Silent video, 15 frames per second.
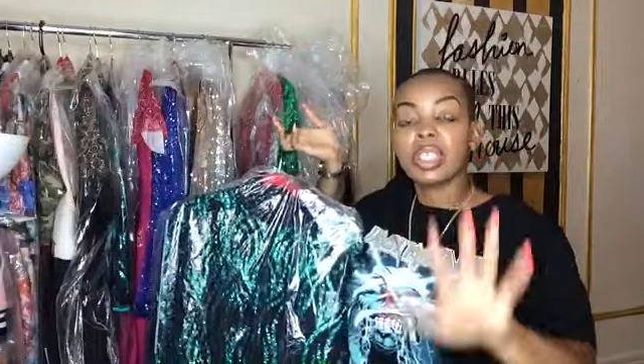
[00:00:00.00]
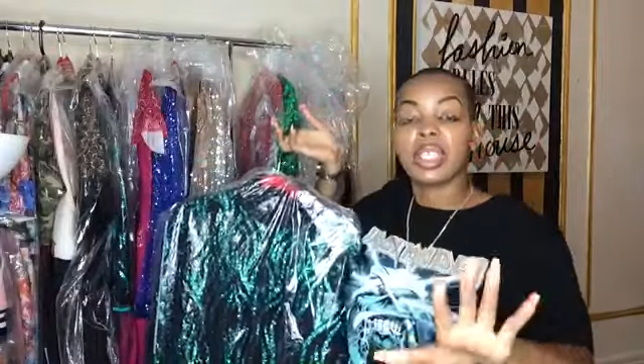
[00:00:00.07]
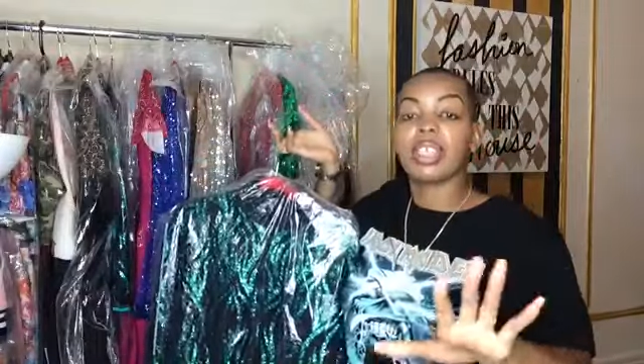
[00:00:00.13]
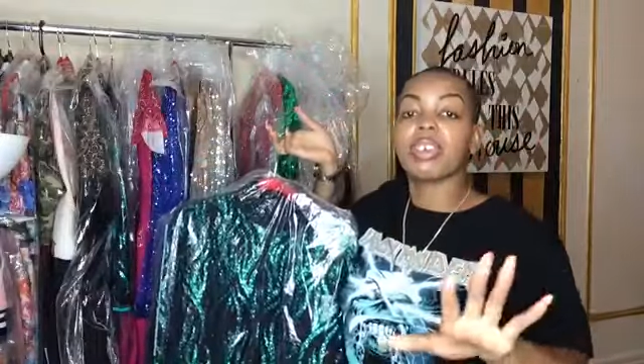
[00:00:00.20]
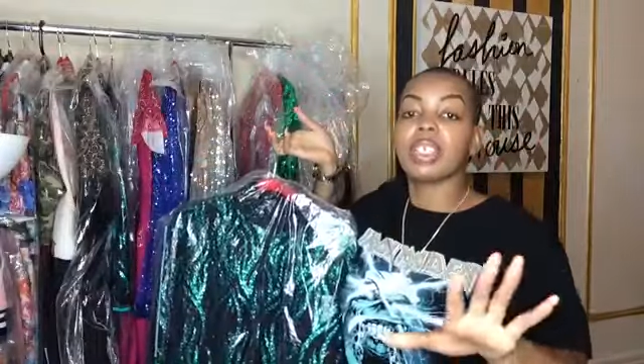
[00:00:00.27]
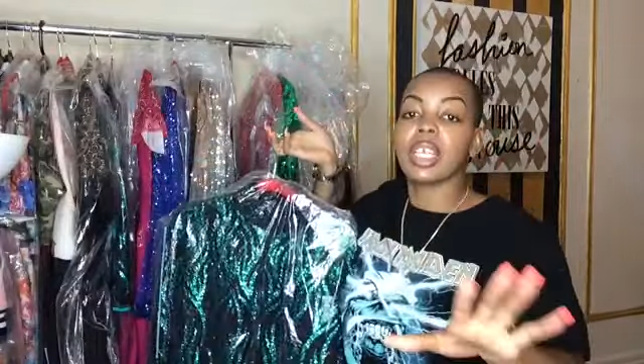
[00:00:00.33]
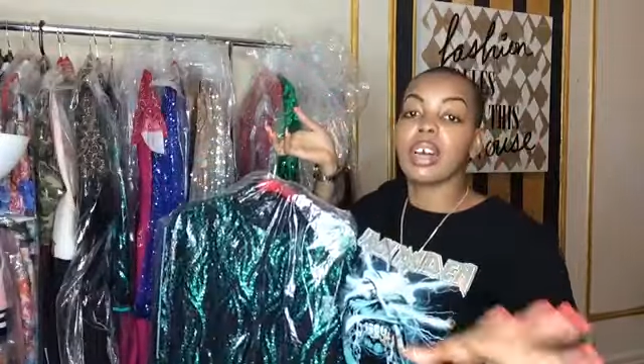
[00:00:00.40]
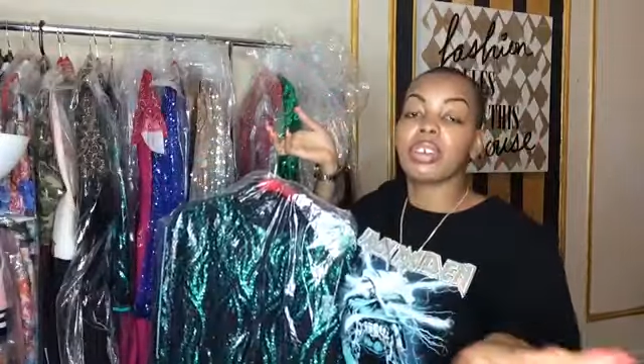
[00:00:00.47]

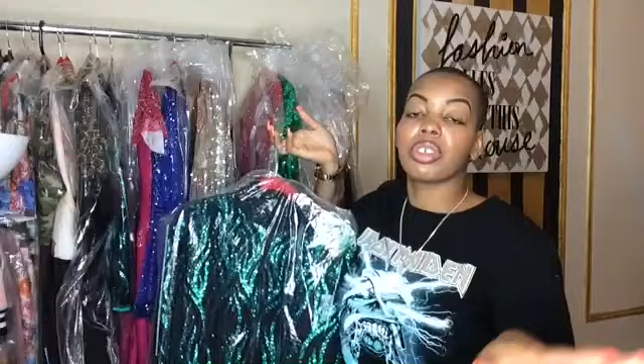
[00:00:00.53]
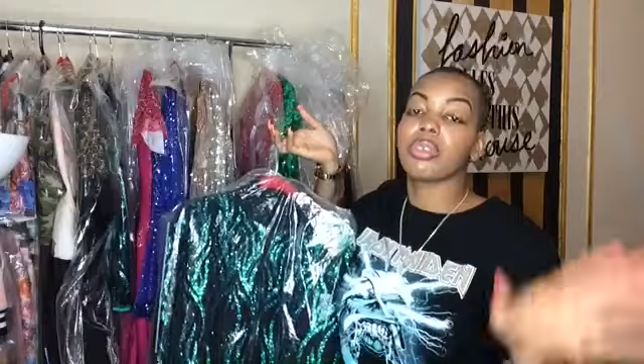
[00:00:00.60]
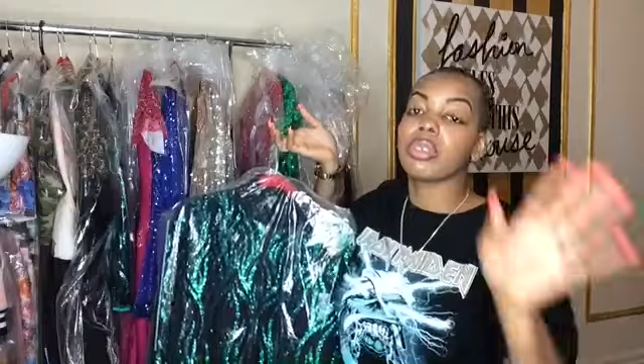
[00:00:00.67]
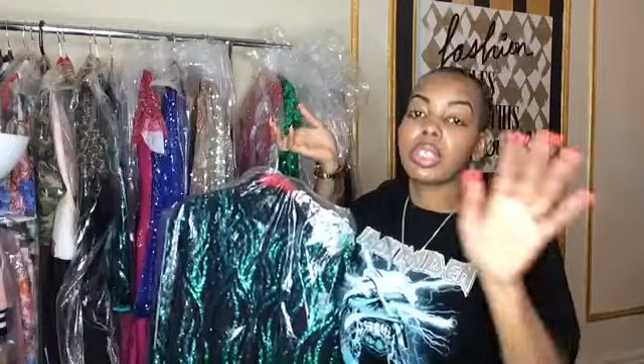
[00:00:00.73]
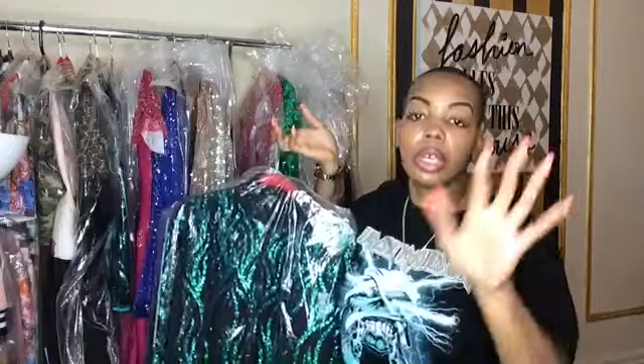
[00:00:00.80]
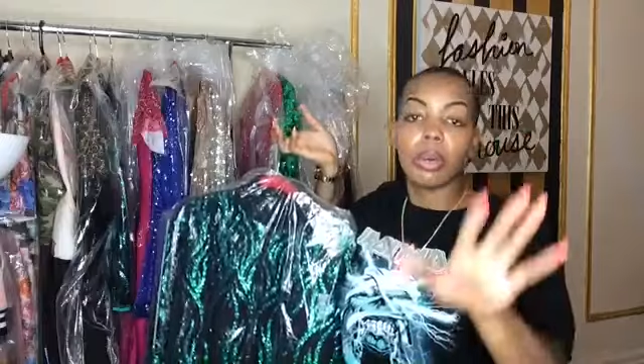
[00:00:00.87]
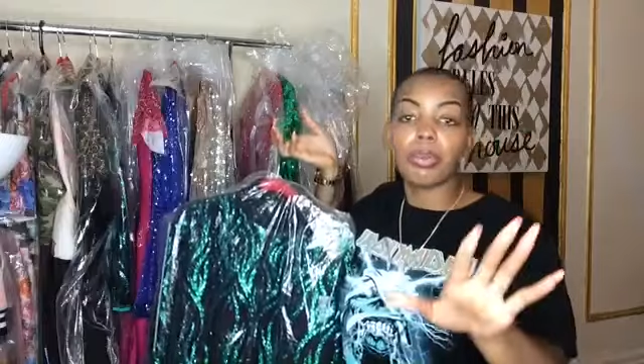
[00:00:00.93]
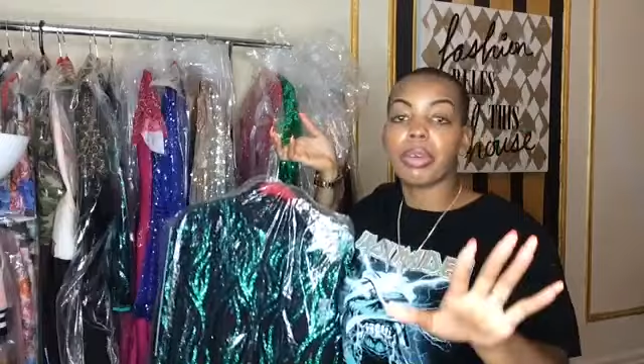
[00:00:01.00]
still tells you
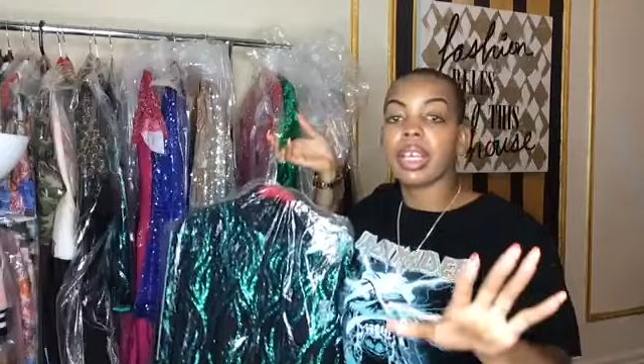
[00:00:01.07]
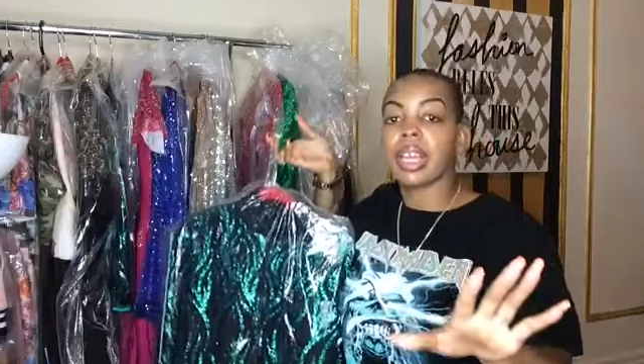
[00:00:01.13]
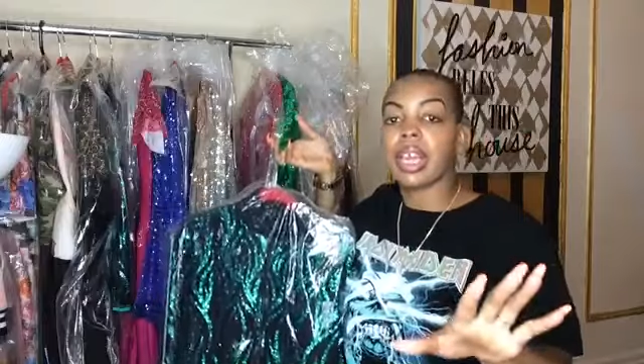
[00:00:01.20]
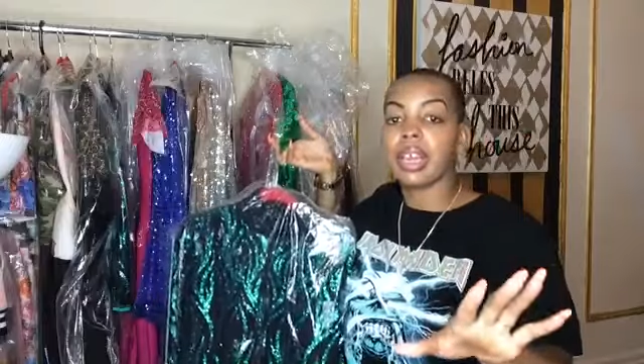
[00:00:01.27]
don't bring